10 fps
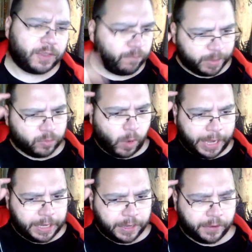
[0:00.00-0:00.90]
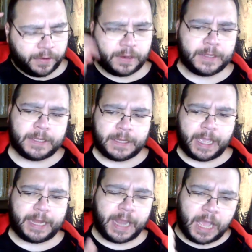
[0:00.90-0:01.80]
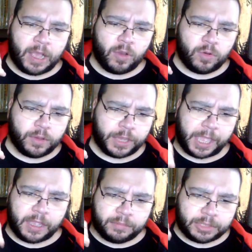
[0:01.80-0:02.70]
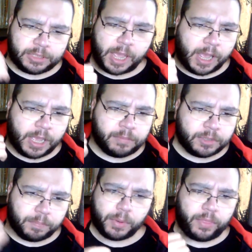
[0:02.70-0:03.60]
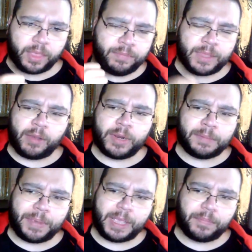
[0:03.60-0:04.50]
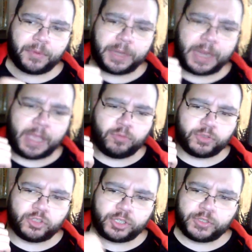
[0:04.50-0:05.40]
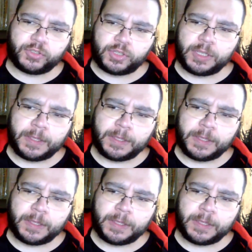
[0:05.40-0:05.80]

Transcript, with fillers: They've been right here, and now came the time to put them down on paper, and I was just,